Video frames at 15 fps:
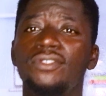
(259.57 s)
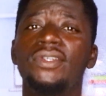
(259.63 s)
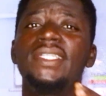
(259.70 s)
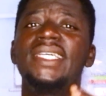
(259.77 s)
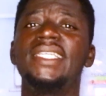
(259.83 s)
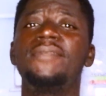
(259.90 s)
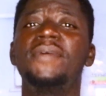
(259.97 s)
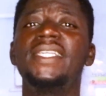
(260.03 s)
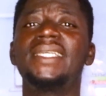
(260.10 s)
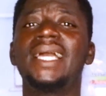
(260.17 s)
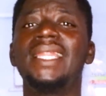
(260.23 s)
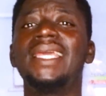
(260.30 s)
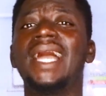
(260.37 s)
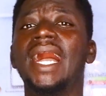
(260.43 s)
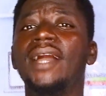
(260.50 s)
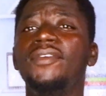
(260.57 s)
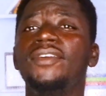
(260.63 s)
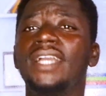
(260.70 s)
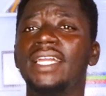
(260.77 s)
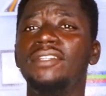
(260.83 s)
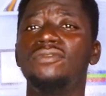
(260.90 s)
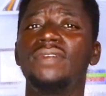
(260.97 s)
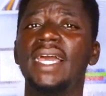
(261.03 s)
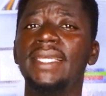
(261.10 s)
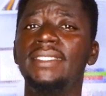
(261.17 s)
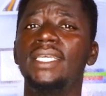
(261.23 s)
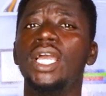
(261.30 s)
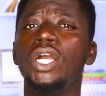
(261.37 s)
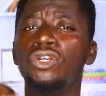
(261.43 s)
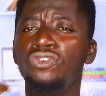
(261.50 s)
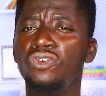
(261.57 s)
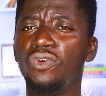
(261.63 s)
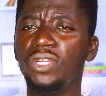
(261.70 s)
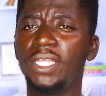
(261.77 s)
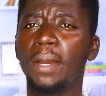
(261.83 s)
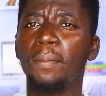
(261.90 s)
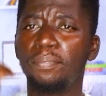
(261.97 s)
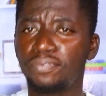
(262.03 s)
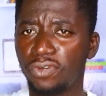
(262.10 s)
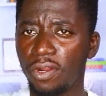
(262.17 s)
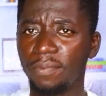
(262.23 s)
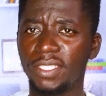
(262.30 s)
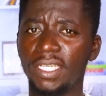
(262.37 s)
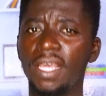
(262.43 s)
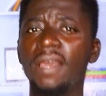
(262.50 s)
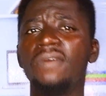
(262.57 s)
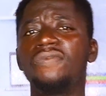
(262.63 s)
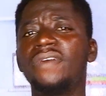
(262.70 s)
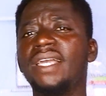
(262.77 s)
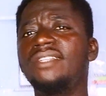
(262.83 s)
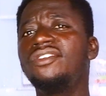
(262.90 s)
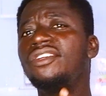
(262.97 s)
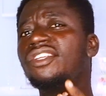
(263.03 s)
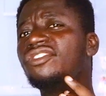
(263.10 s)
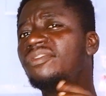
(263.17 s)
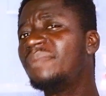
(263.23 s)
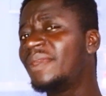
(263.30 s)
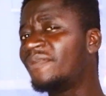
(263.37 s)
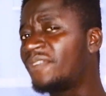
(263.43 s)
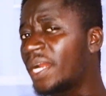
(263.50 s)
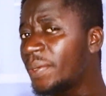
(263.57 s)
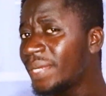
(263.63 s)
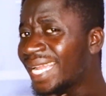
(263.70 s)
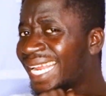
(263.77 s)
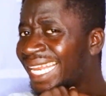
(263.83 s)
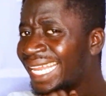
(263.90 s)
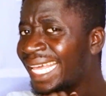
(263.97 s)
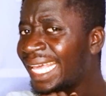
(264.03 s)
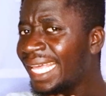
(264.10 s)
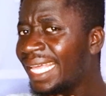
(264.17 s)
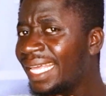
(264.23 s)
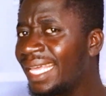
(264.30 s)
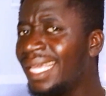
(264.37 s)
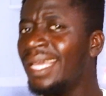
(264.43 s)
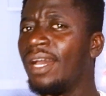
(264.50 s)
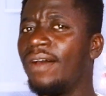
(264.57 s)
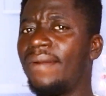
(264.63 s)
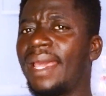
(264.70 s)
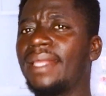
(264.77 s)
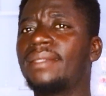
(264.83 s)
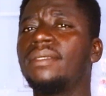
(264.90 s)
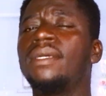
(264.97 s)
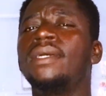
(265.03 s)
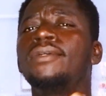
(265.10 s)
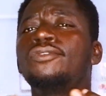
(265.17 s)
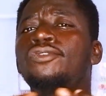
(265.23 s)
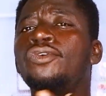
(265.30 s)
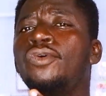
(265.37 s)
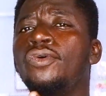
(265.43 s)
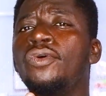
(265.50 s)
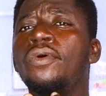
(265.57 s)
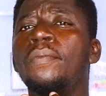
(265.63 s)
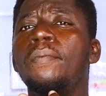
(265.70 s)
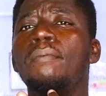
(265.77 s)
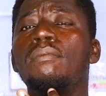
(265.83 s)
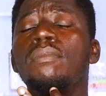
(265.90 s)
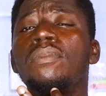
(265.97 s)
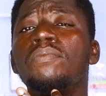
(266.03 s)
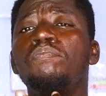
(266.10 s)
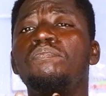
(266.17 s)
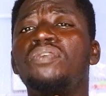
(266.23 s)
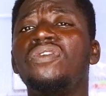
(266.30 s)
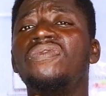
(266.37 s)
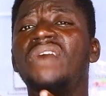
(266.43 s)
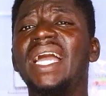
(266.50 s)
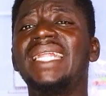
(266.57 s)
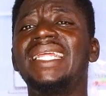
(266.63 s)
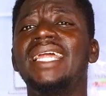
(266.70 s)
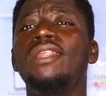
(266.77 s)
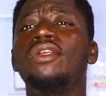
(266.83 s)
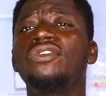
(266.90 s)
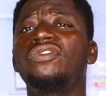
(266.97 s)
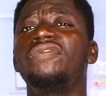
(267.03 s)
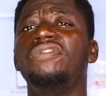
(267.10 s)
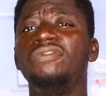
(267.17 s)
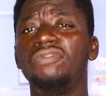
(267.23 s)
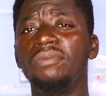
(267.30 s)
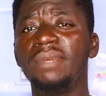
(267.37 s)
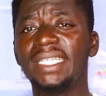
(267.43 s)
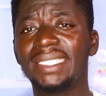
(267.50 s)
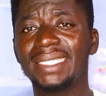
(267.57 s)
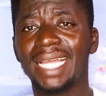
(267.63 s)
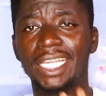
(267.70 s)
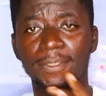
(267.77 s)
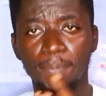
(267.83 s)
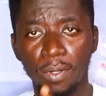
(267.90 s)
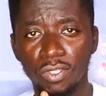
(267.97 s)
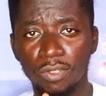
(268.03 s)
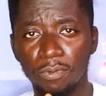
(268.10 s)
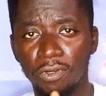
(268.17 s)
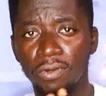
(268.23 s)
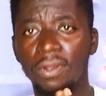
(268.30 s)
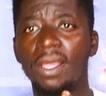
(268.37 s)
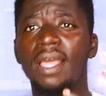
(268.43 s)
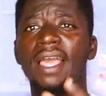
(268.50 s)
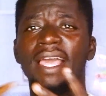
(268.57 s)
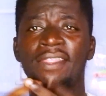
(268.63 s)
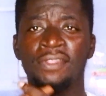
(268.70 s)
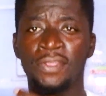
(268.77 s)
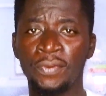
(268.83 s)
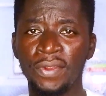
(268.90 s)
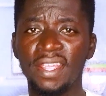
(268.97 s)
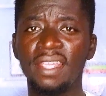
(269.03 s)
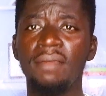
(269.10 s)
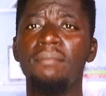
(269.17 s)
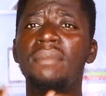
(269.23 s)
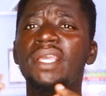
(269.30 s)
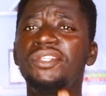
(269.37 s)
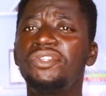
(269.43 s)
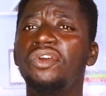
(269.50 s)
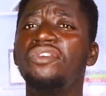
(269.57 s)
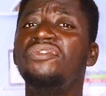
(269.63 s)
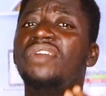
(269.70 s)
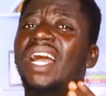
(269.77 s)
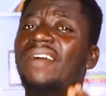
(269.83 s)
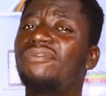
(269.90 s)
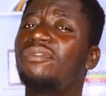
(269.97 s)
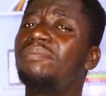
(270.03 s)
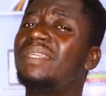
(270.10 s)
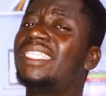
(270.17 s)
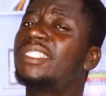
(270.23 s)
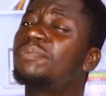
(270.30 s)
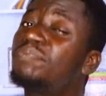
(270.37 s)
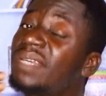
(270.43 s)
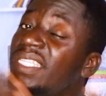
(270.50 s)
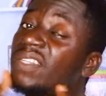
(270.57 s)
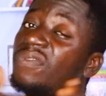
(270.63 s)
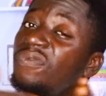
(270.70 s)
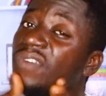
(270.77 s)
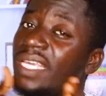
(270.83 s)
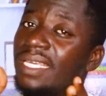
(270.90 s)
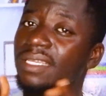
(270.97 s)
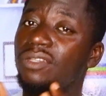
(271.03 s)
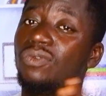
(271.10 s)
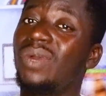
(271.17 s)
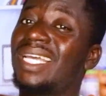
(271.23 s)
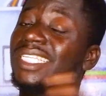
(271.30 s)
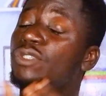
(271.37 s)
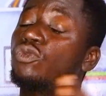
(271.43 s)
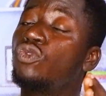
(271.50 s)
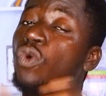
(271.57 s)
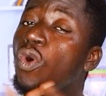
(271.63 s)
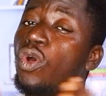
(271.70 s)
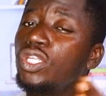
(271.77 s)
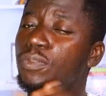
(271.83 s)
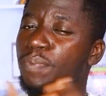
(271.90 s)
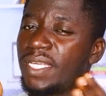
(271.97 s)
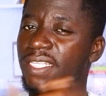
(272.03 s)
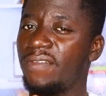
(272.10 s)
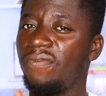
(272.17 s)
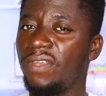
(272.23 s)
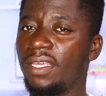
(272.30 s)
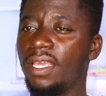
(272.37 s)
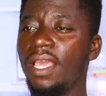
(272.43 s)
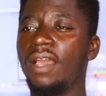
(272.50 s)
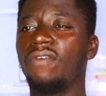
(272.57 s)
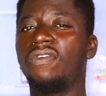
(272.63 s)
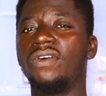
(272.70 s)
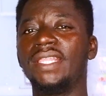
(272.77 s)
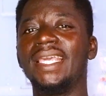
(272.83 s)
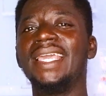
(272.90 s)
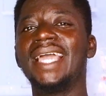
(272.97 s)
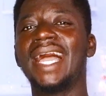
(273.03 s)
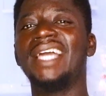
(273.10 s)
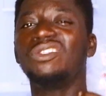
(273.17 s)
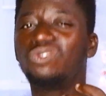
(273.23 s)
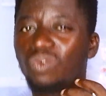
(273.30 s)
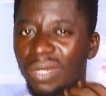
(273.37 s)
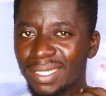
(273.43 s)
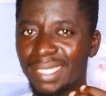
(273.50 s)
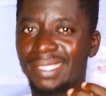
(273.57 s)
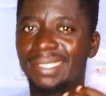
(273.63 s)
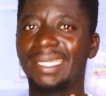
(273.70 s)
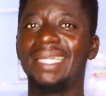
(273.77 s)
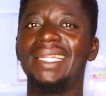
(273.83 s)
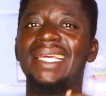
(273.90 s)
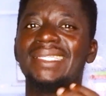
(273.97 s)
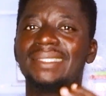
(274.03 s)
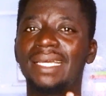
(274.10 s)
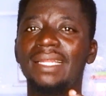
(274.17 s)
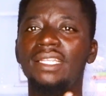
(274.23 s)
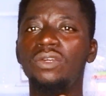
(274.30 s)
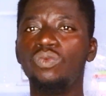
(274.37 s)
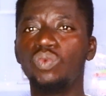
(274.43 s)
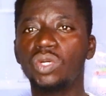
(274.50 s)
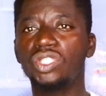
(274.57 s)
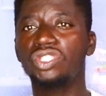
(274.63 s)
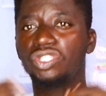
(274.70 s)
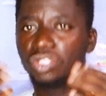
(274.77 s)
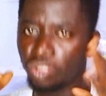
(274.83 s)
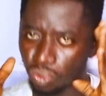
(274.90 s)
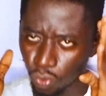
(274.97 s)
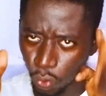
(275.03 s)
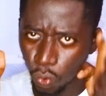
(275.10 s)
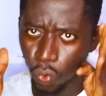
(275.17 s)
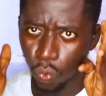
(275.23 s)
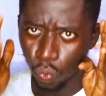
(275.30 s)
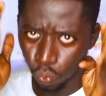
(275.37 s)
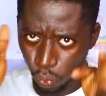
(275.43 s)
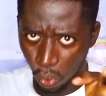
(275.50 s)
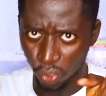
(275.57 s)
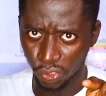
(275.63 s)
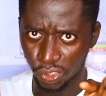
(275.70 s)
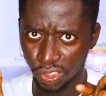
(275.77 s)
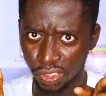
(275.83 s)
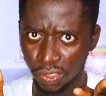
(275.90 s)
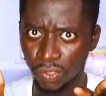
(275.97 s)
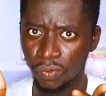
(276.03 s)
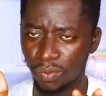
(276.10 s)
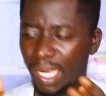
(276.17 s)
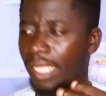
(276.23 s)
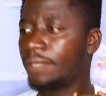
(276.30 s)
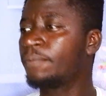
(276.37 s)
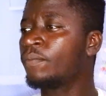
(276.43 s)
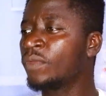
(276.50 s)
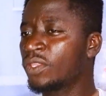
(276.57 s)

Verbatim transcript: So this is basically how you can write good prompt. First, you need to be very clear. All right, two, provide a lot of information as possible, and three, make sure you have to be specific. You are so specific for the A I to understand exactly what you want, right?